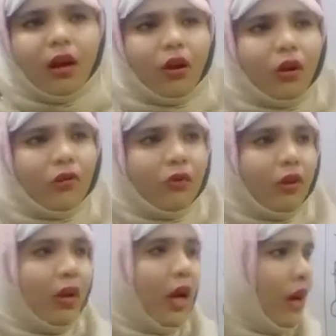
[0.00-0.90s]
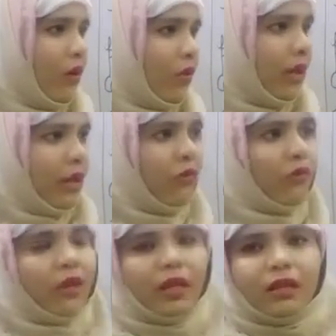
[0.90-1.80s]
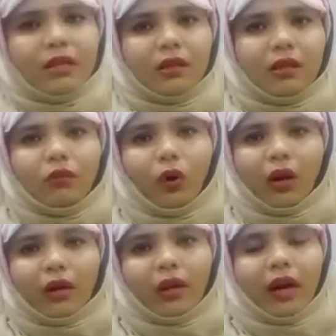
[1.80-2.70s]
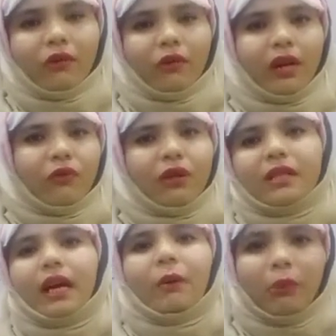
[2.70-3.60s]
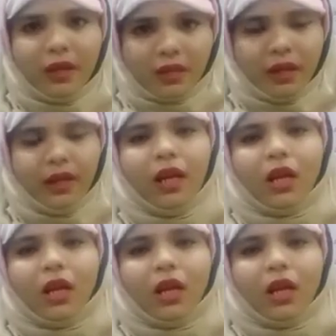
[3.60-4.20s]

or our ear feels our ear feels unpleasant.